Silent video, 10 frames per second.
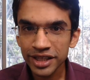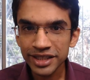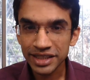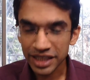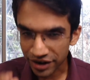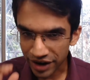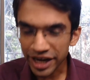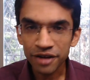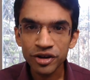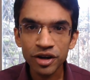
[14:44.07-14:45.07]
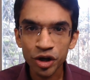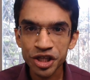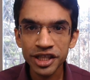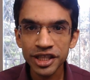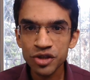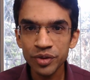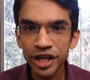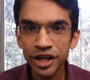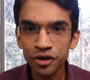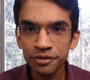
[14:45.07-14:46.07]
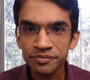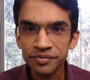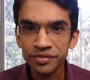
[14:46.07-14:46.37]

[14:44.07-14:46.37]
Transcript: this right after watching this video,